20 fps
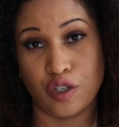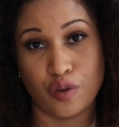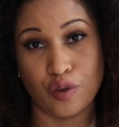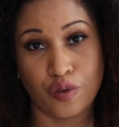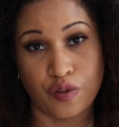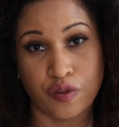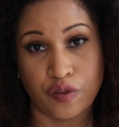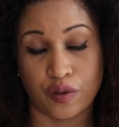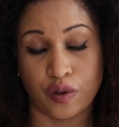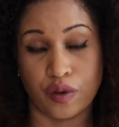
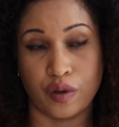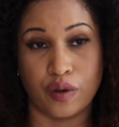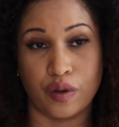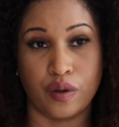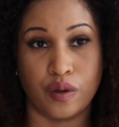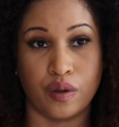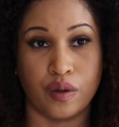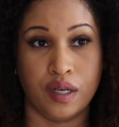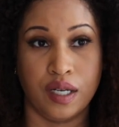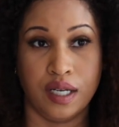
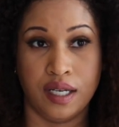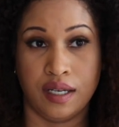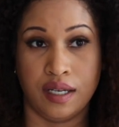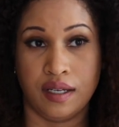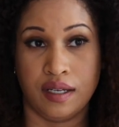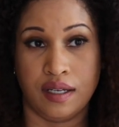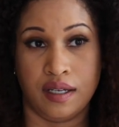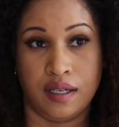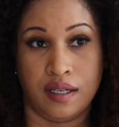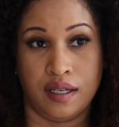youthful.
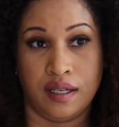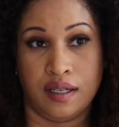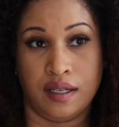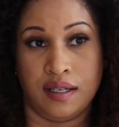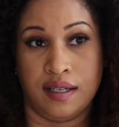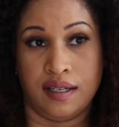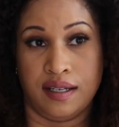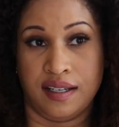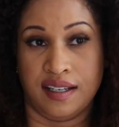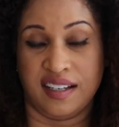
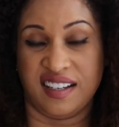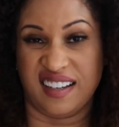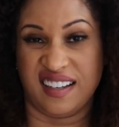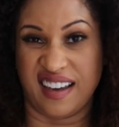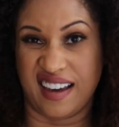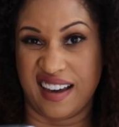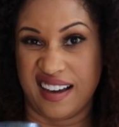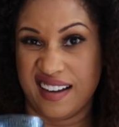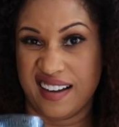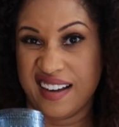
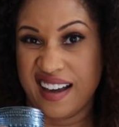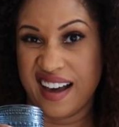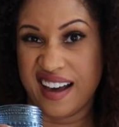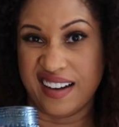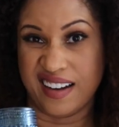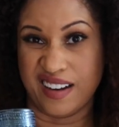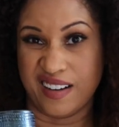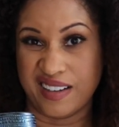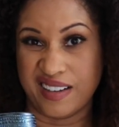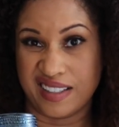Yeah,
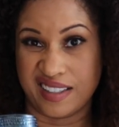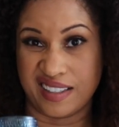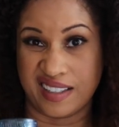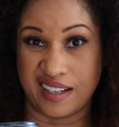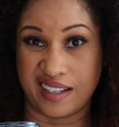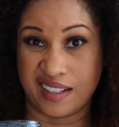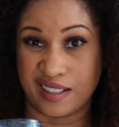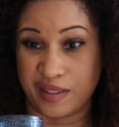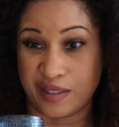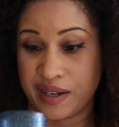I know it
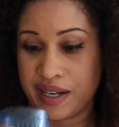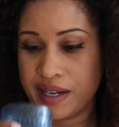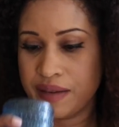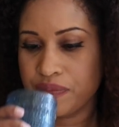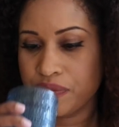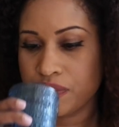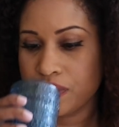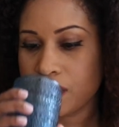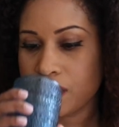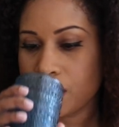sucks, right?